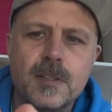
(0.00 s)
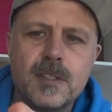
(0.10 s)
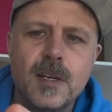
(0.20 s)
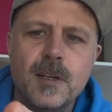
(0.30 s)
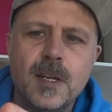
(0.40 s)

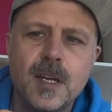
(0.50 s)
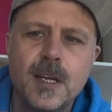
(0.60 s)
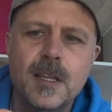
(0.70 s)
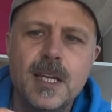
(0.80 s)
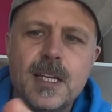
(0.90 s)
So
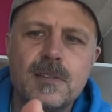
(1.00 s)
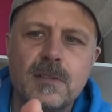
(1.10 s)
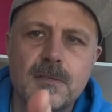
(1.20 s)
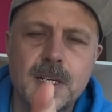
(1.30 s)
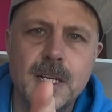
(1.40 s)
these
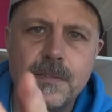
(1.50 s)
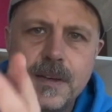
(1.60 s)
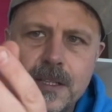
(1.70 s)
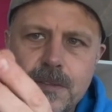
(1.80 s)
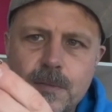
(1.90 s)
are a really
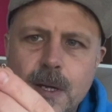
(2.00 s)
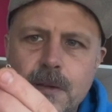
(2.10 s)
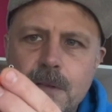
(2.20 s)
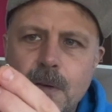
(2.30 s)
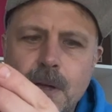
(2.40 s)
effective way
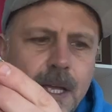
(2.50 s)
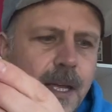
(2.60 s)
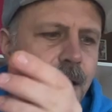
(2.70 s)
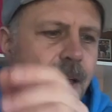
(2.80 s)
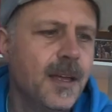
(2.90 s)
of doing
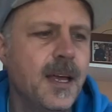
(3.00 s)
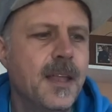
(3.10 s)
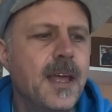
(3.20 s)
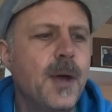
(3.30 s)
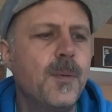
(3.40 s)
it,
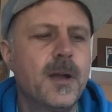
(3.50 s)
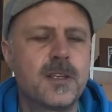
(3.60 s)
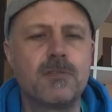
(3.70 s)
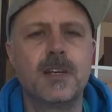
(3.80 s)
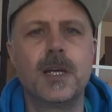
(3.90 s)
and that
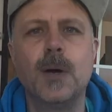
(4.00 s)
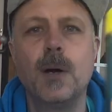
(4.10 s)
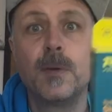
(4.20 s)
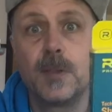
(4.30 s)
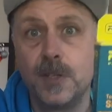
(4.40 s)
works really
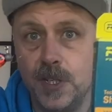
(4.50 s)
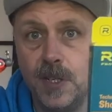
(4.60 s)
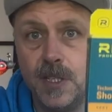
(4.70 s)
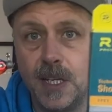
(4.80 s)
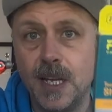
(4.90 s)
well with the
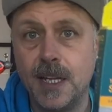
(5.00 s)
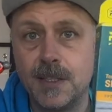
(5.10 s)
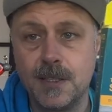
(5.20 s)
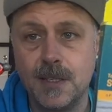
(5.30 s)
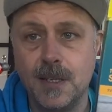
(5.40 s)
shooting
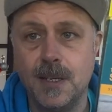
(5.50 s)
heads.